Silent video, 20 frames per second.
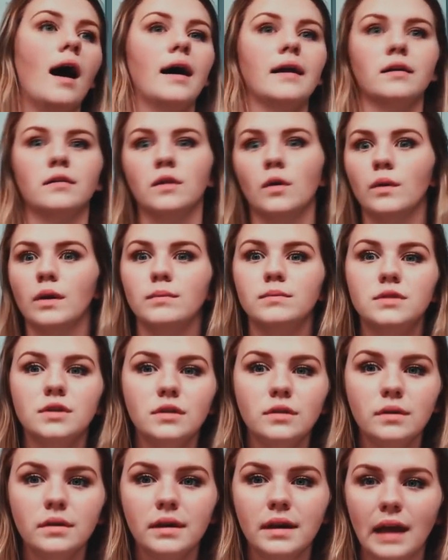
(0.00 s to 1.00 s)
I don't know what I'm
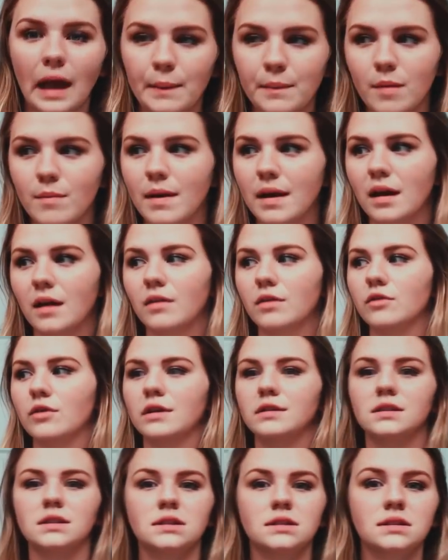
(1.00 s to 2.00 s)
doing. Am I making the
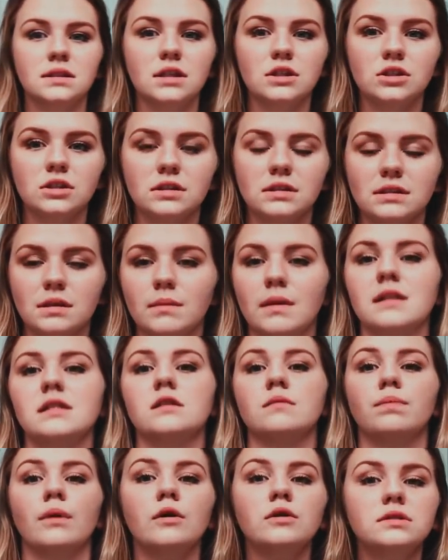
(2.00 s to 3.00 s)
right decisions? Am I
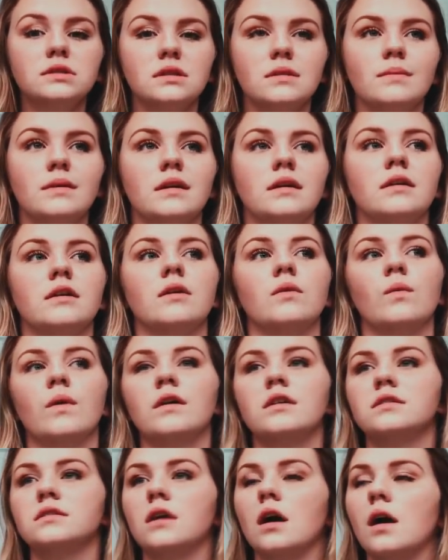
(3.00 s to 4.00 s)
supposed to be here? Where
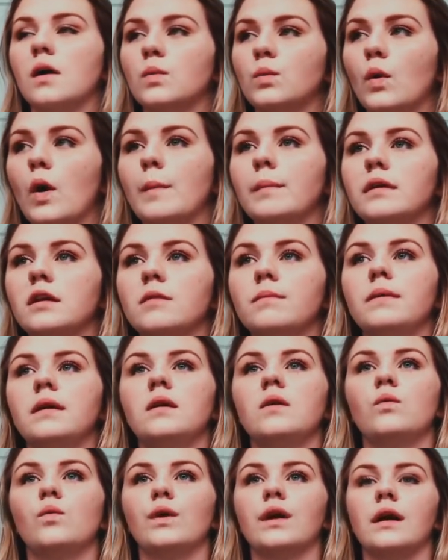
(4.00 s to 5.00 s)
does God want me to
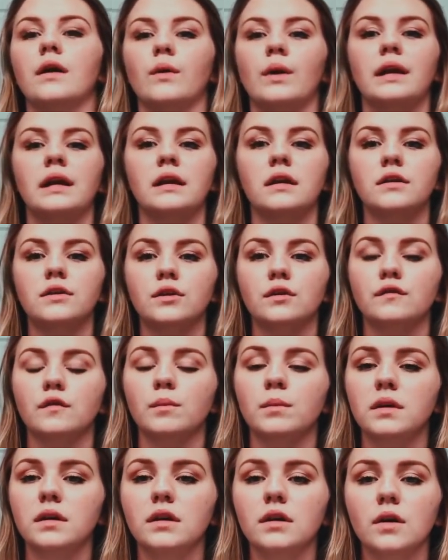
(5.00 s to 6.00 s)
be? What do I need to do
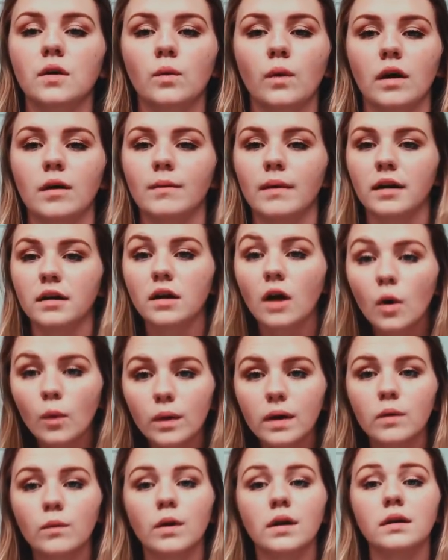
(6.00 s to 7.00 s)
from here? Where am I
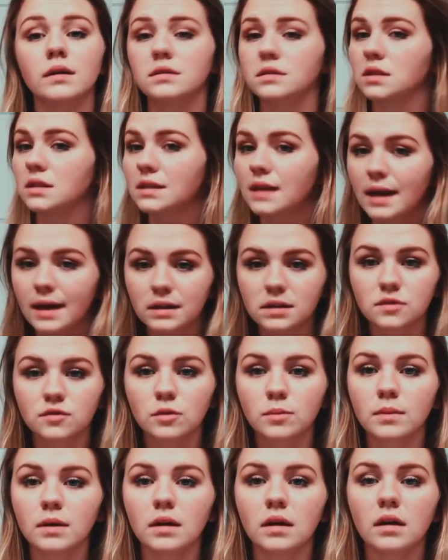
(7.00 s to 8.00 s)
going? What's next for
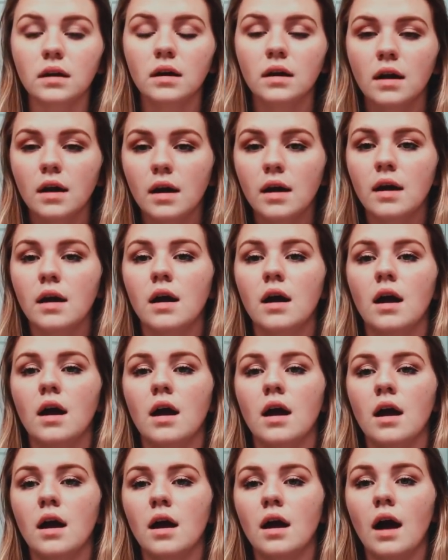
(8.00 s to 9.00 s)
me?
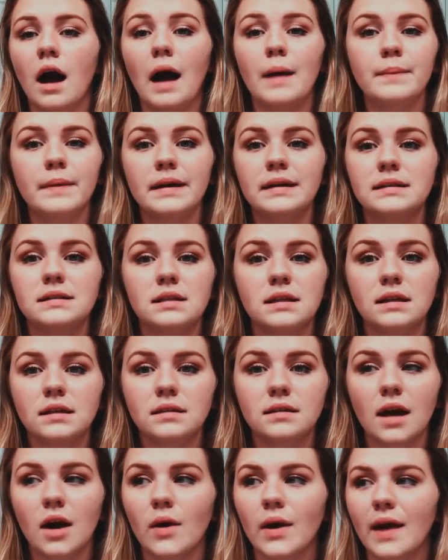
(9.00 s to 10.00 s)
I'm
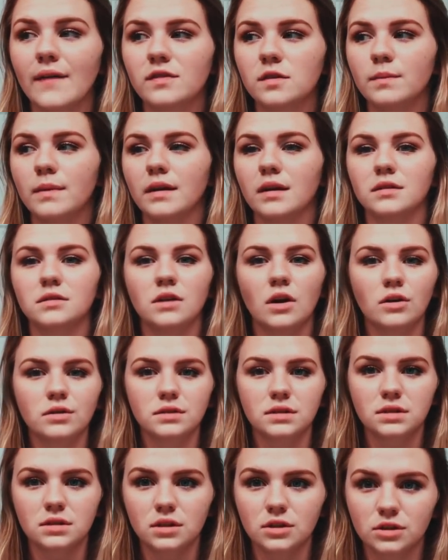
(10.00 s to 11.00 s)
18 now. I have to make adult
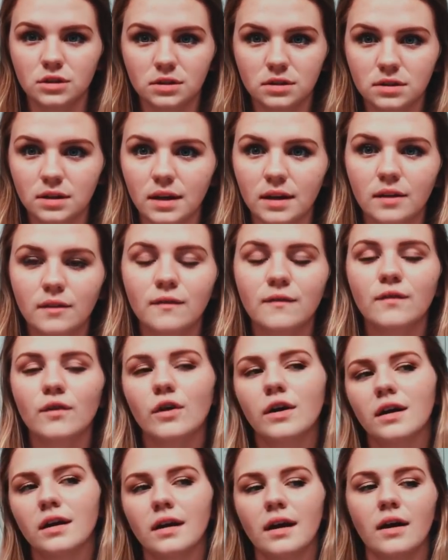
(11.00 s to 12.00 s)
decisions, like
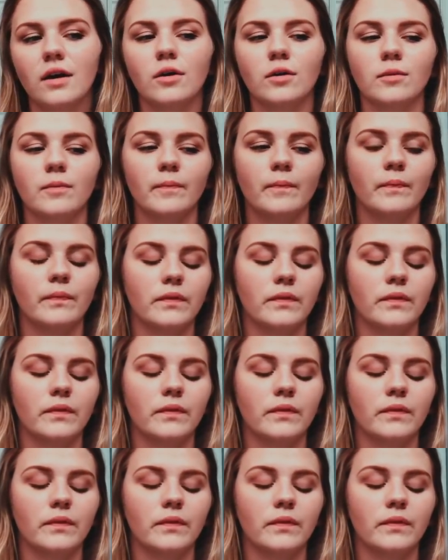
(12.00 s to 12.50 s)
freaking out.